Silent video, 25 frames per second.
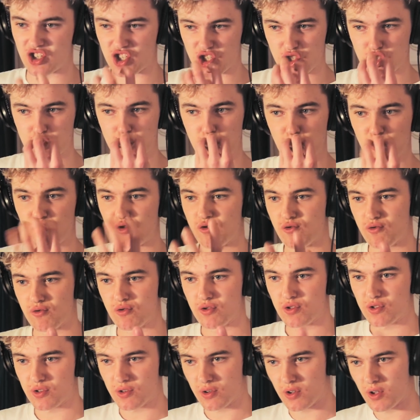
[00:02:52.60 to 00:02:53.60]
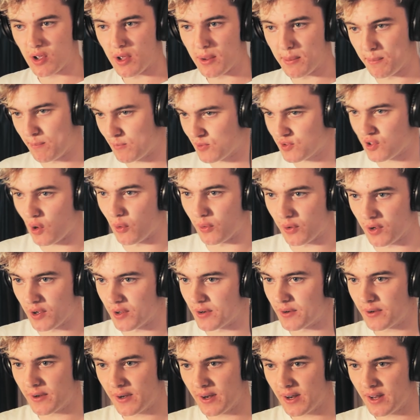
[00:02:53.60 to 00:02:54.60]
just so
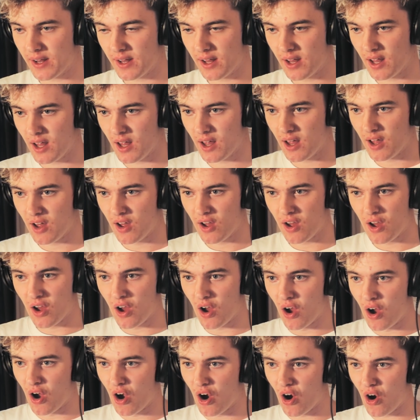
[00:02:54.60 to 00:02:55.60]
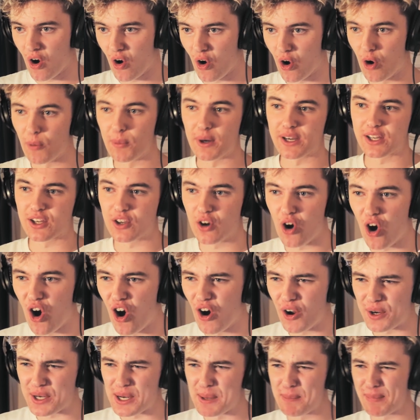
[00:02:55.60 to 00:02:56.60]
good. Oh my
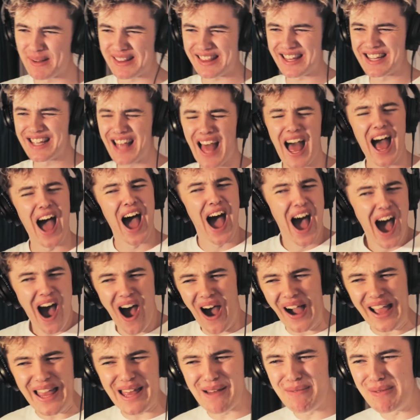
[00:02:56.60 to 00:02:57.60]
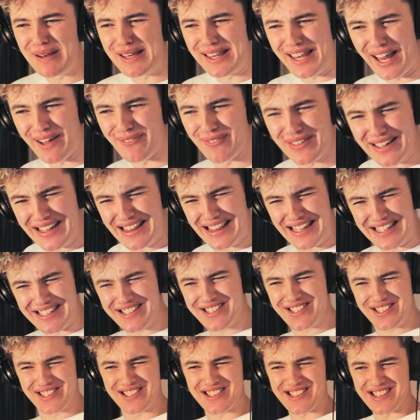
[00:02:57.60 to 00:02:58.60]
god! But the I am loving
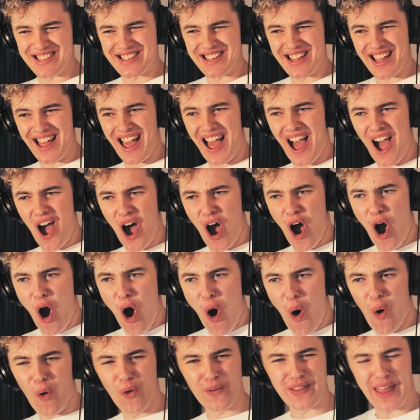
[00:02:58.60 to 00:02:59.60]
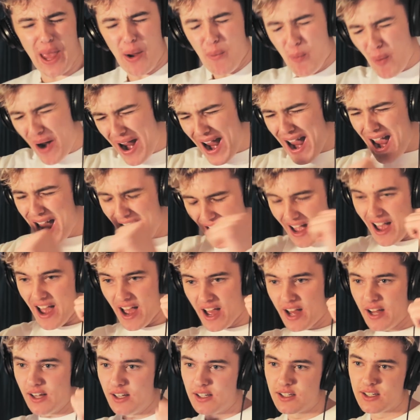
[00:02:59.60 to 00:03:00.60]
this! Oh that
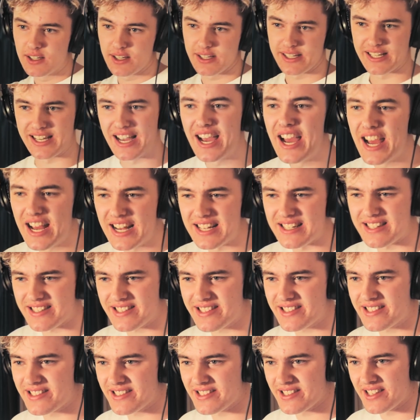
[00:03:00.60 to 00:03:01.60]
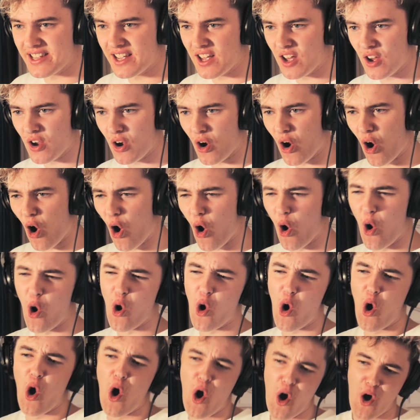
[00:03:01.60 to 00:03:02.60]
wow! Yes!
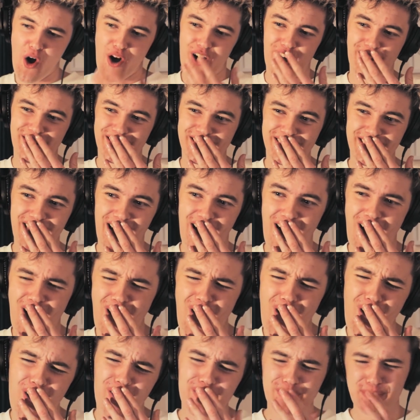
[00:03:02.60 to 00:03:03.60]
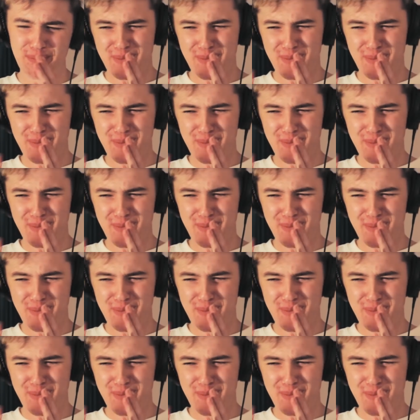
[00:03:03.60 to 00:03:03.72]
Oh Oh